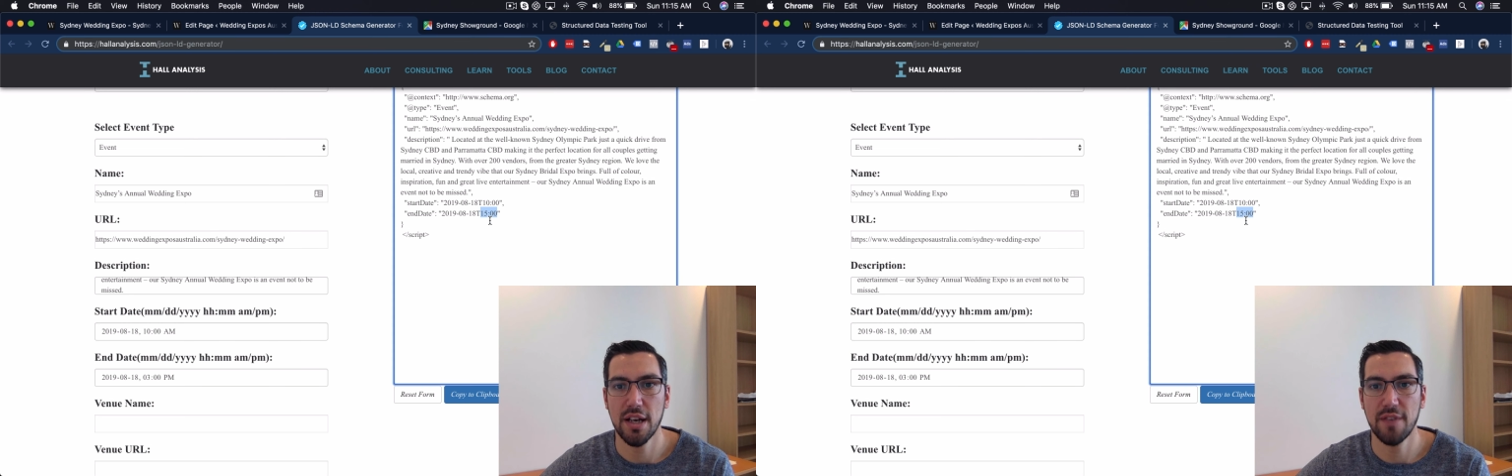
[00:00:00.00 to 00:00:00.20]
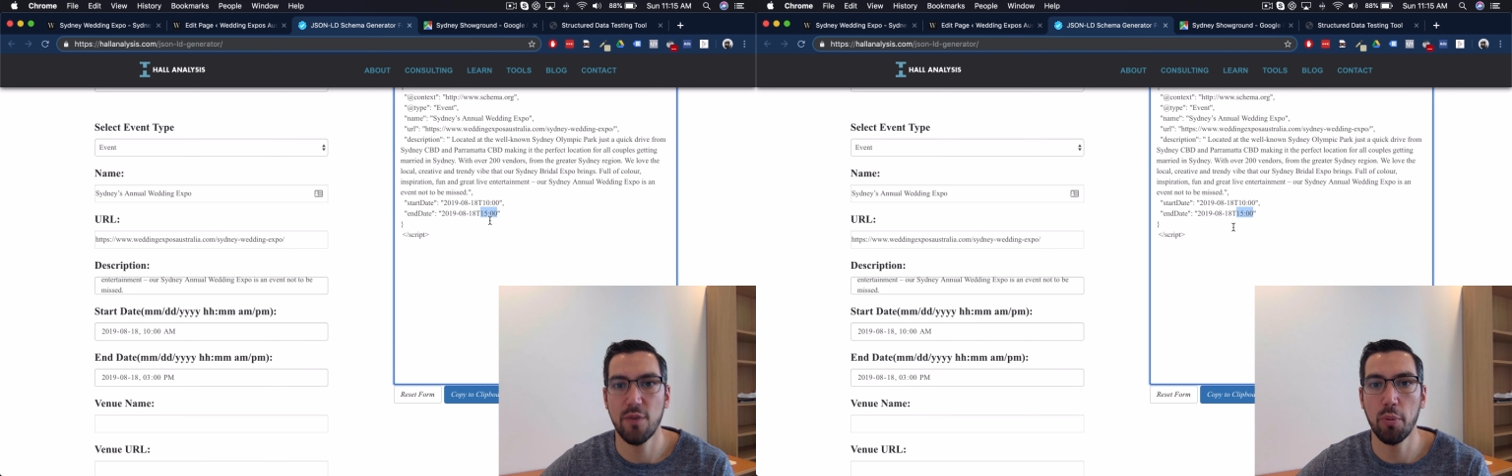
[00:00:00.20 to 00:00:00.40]

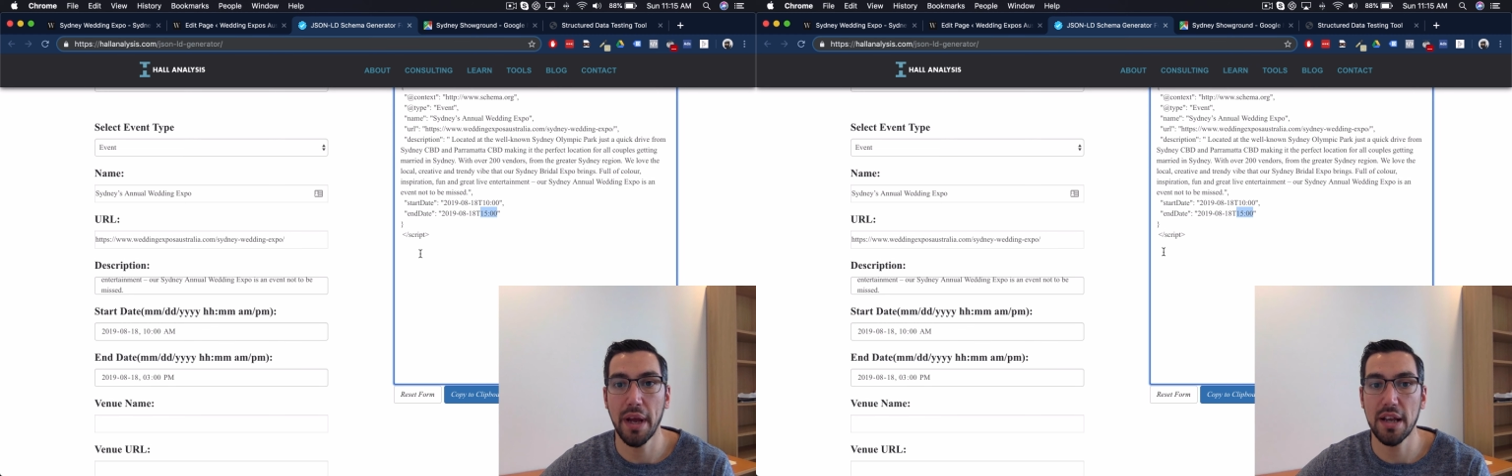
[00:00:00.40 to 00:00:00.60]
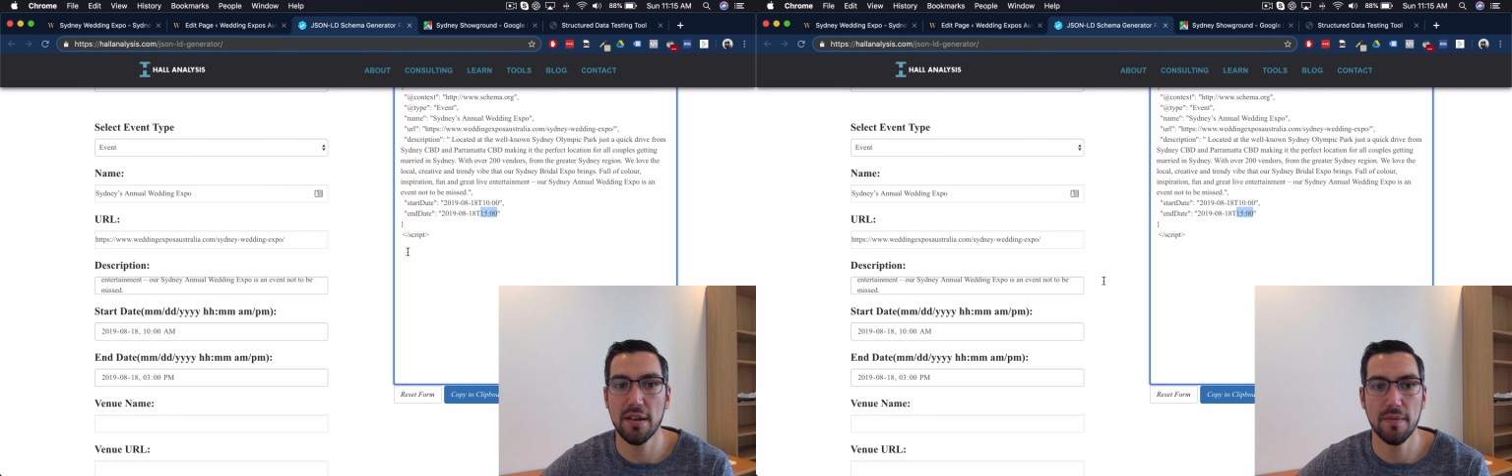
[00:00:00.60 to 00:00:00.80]

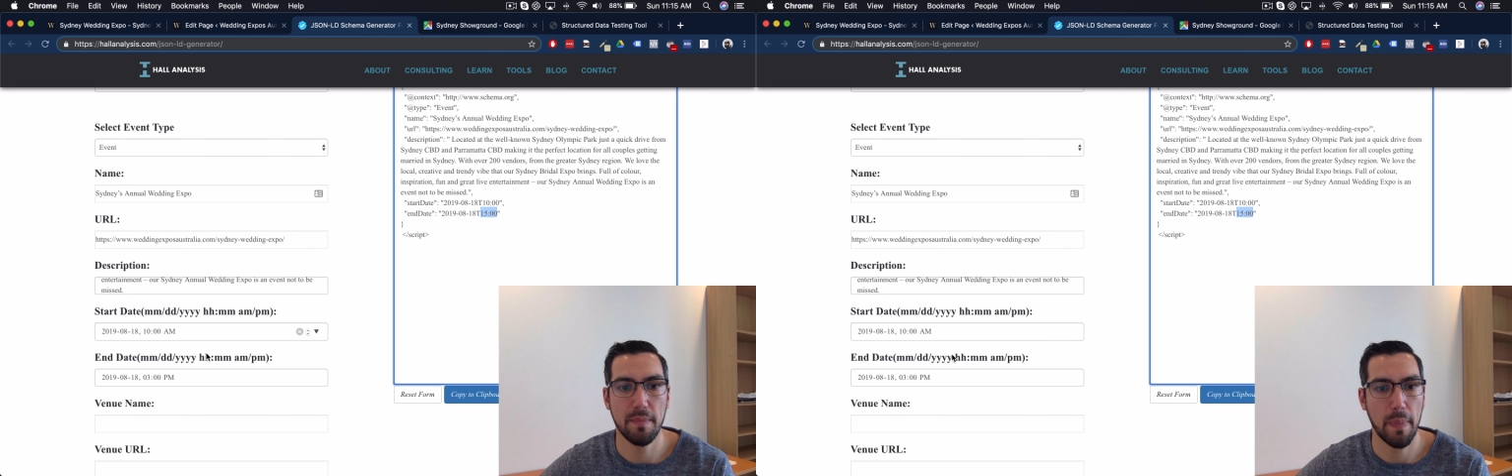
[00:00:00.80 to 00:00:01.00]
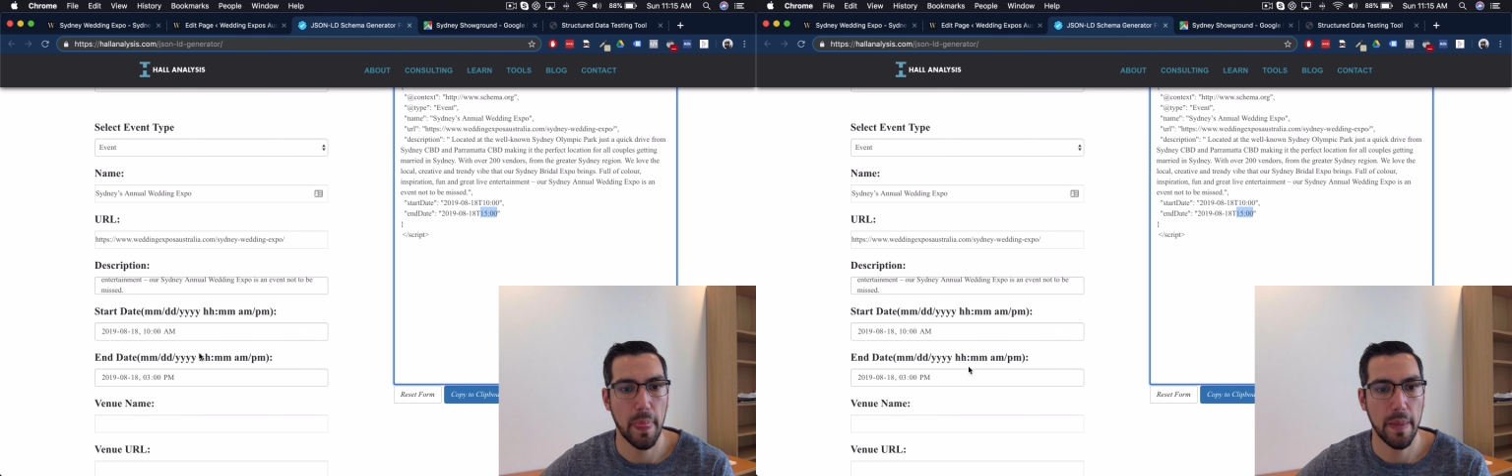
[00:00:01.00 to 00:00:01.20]
formatting.
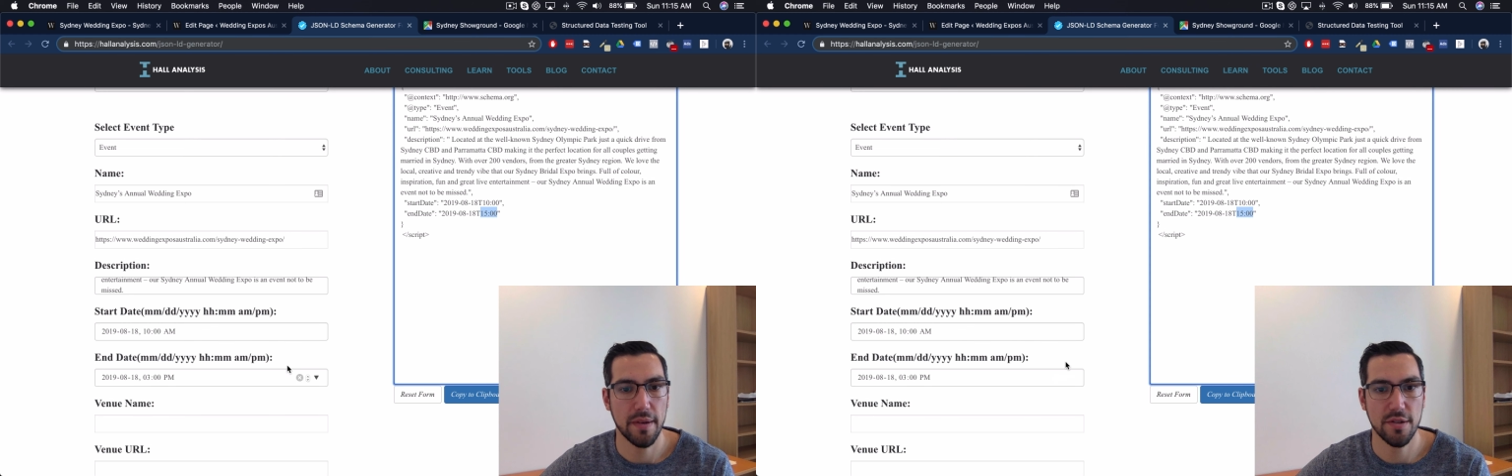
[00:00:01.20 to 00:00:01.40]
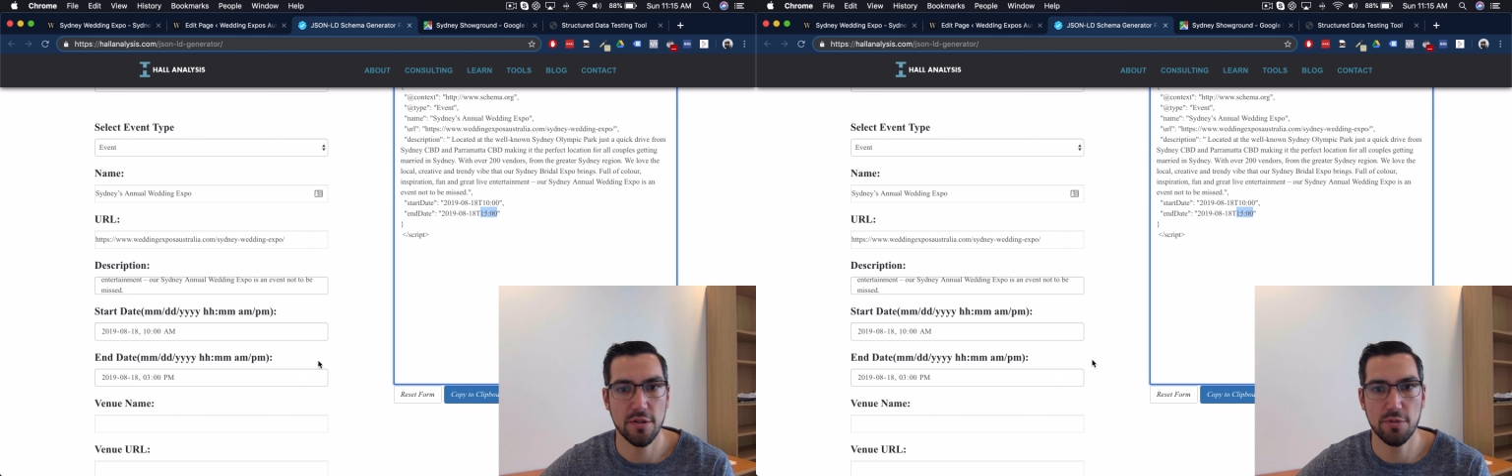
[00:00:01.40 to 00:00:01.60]

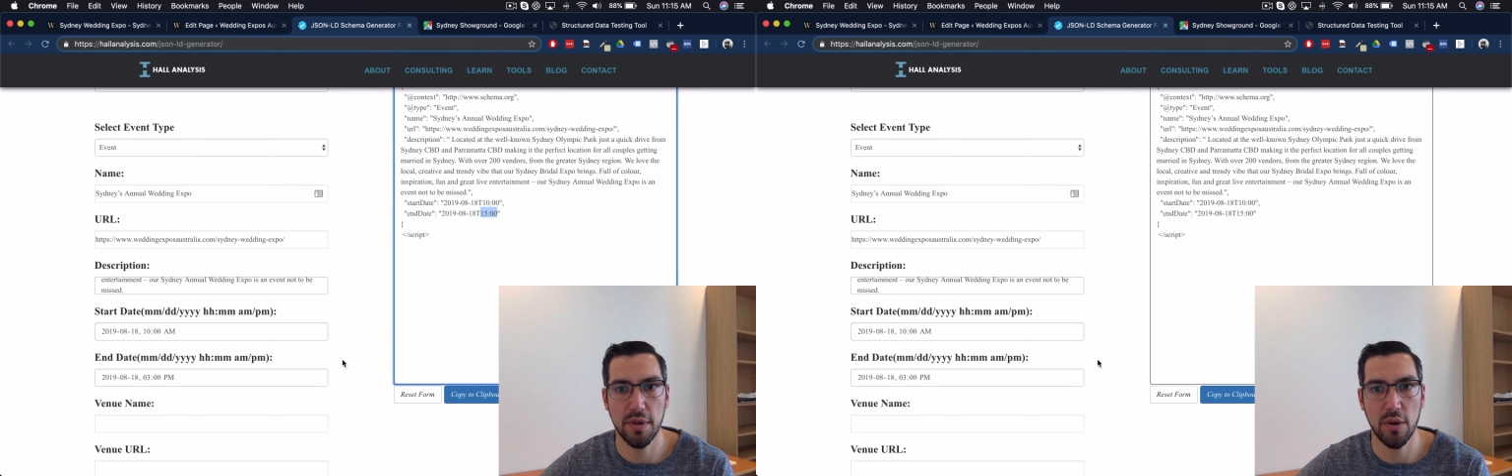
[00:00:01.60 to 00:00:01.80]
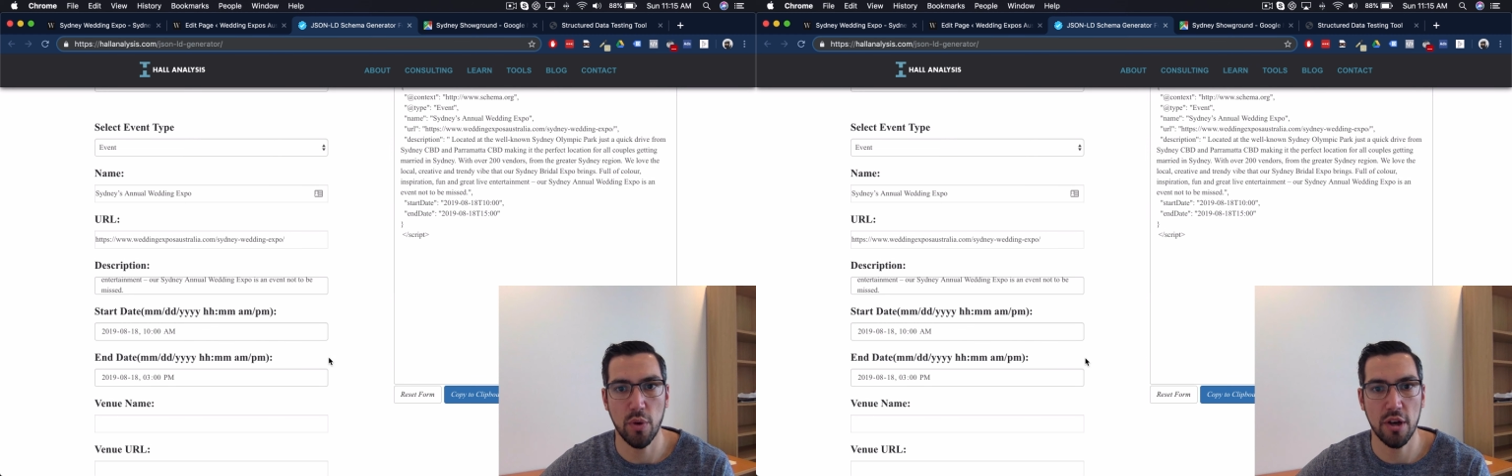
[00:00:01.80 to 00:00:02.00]
So just
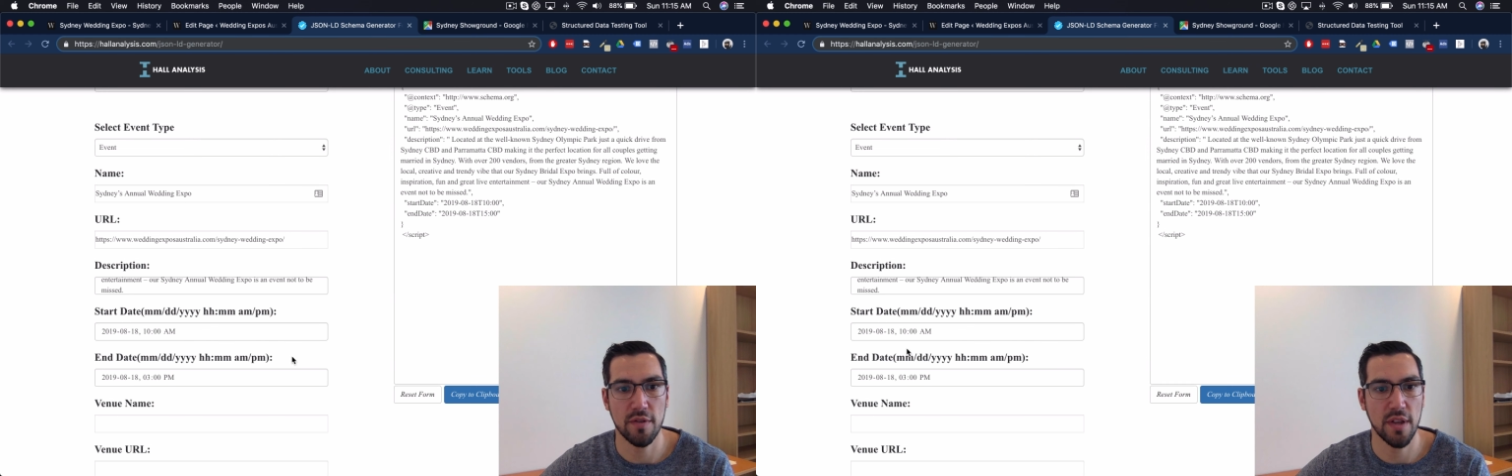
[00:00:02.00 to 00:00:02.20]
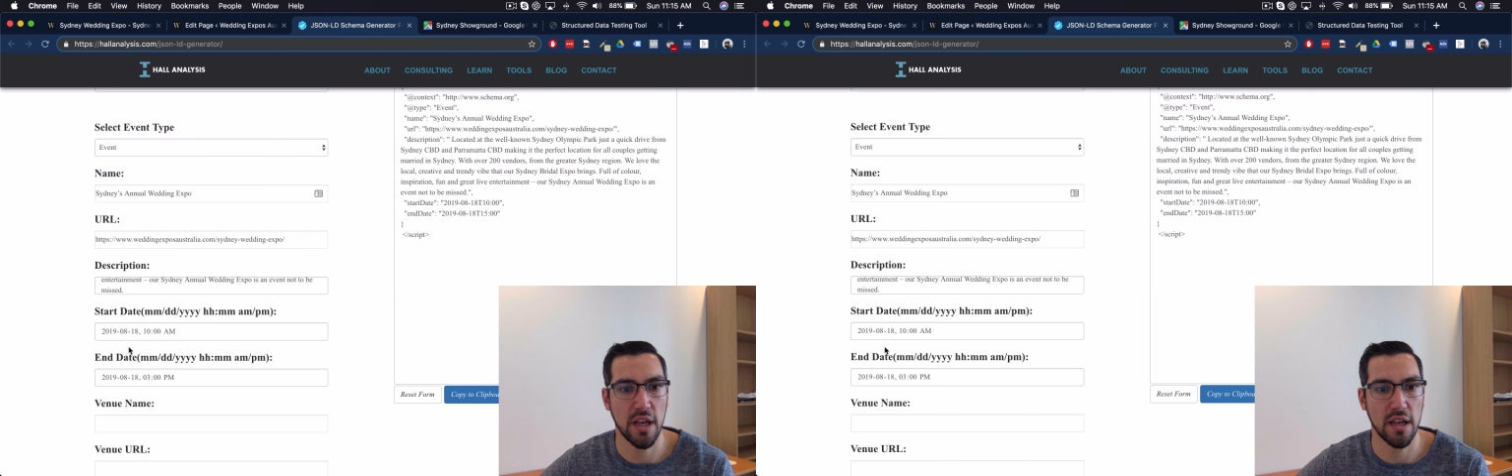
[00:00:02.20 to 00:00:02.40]
be aware of
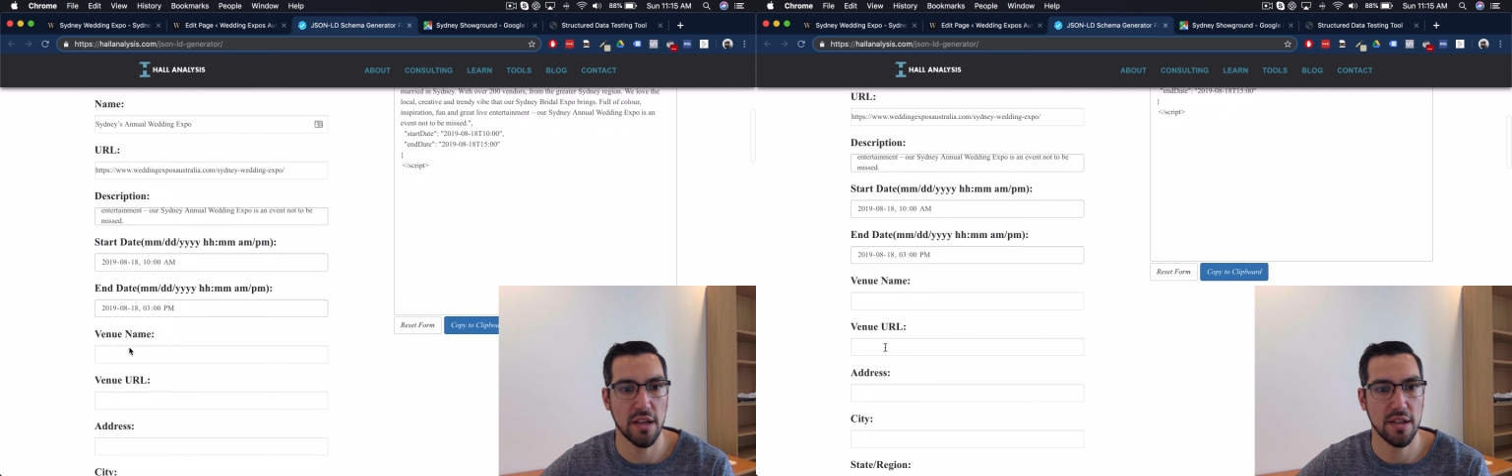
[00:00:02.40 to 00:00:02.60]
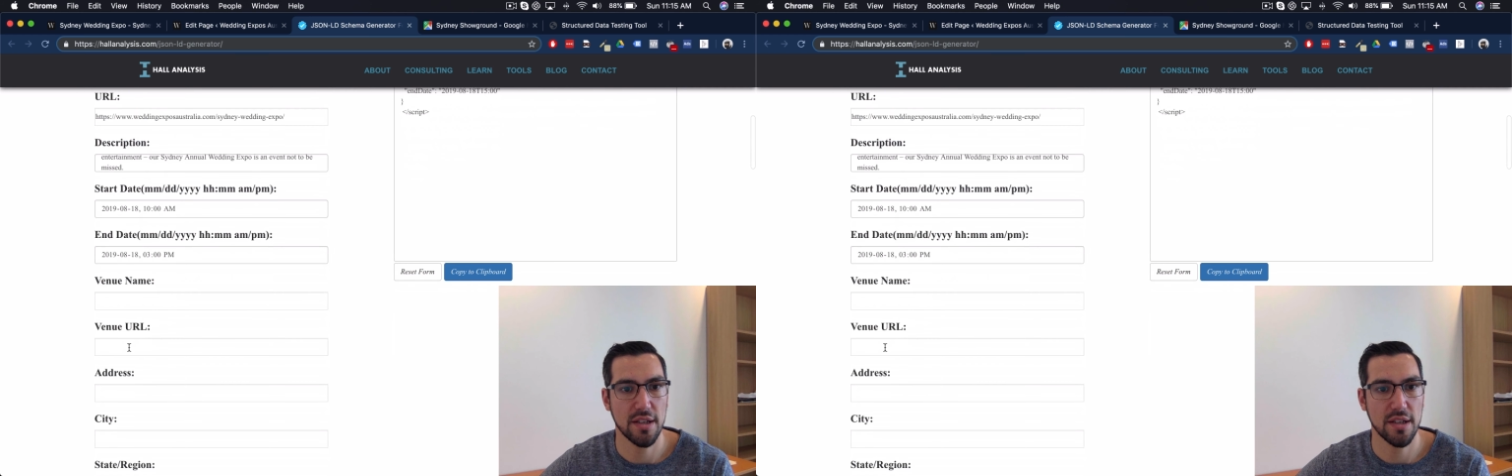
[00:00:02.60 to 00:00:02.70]
that.